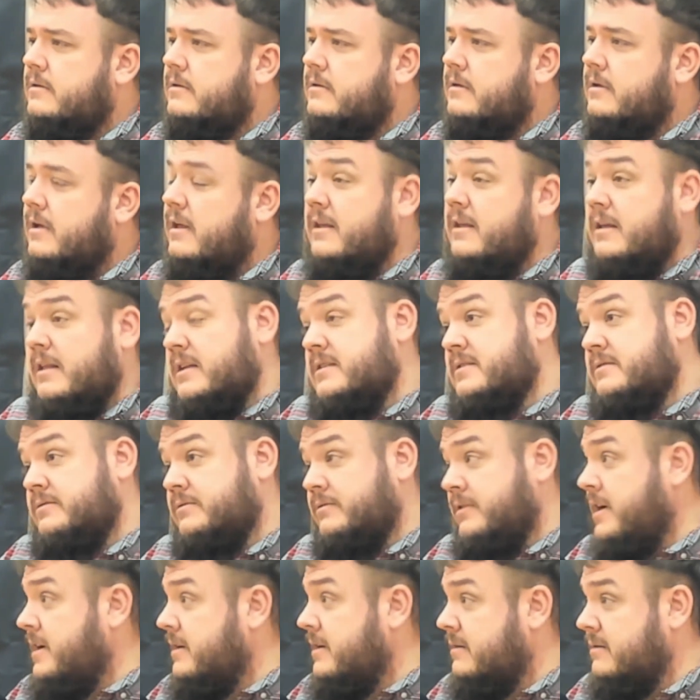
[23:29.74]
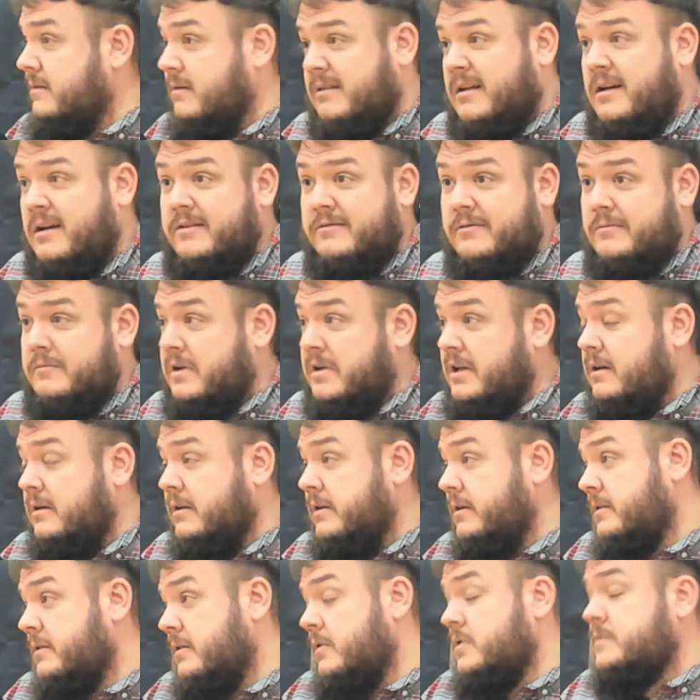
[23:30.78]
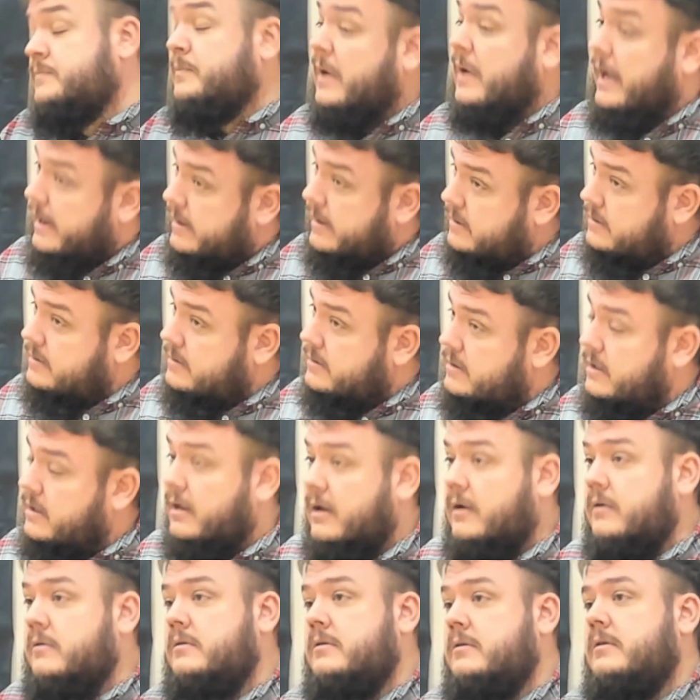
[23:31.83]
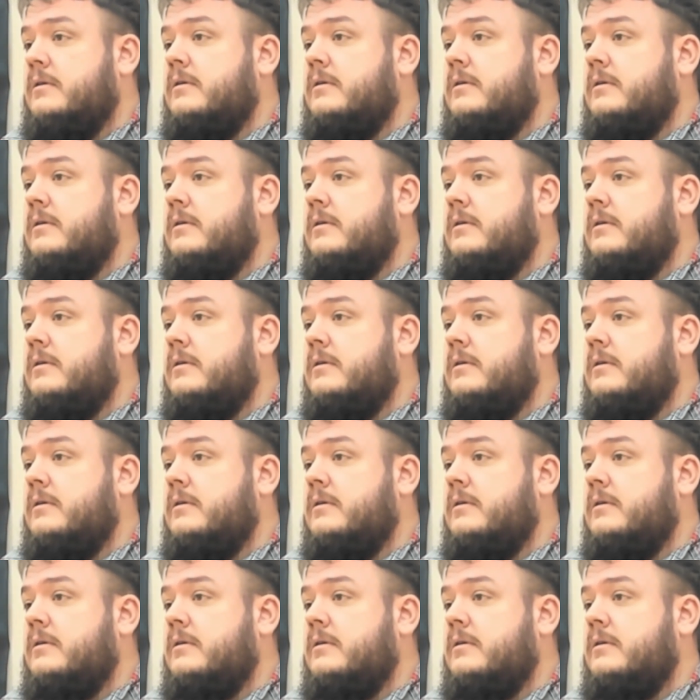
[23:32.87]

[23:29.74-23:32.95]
I think that's great. A lot of them needed it closed. But, you know,